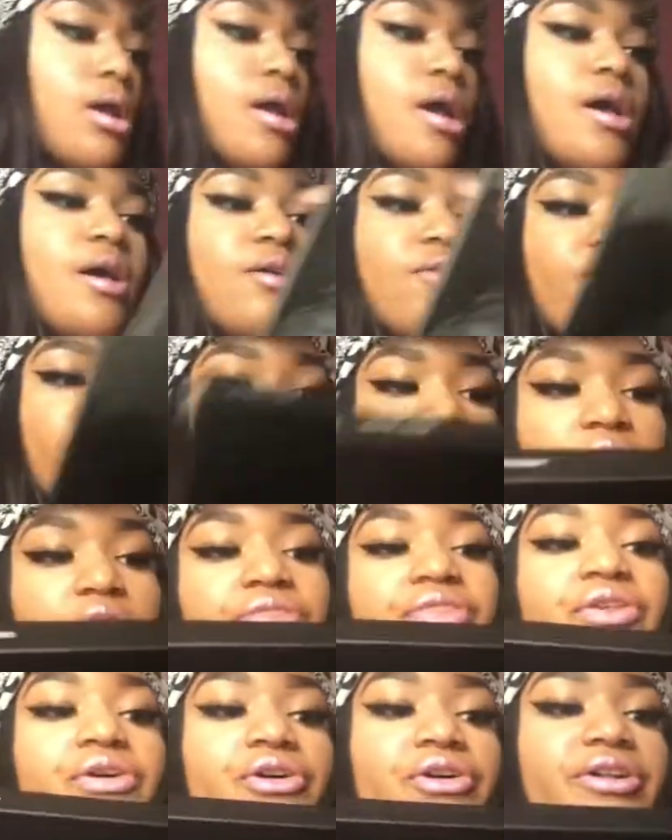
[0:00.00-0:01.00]
Have the
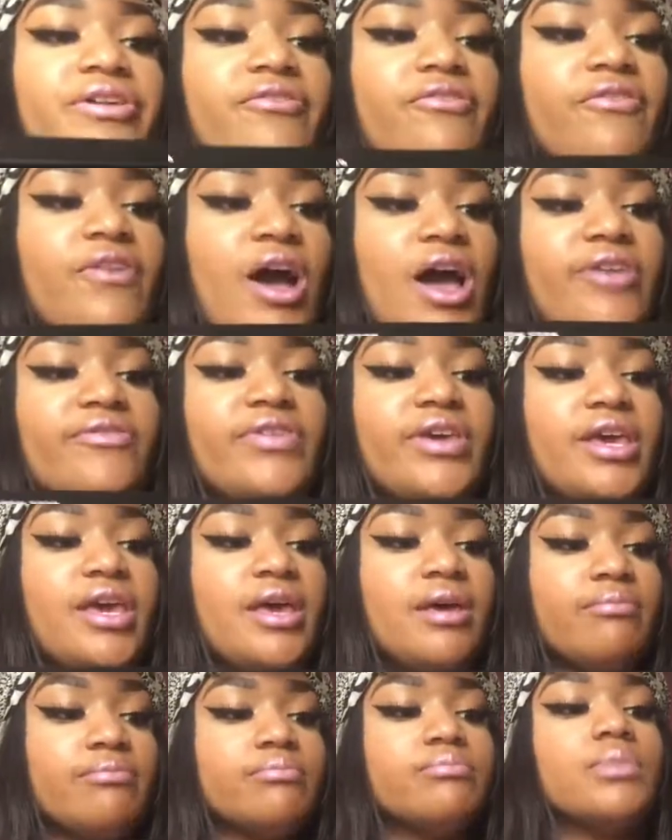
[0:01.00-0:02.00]

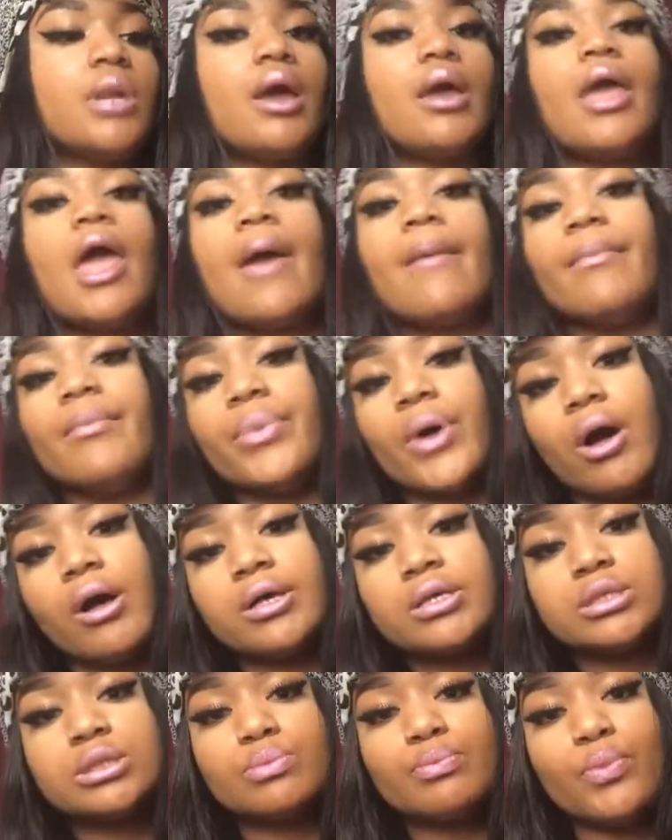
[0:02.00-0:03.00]
35M
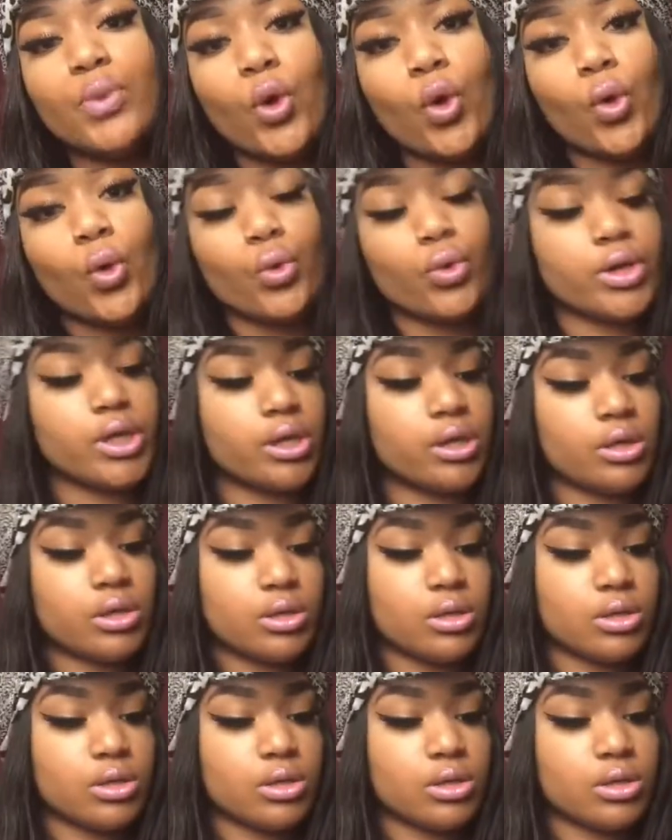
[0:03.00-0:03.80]
Emboss Mood.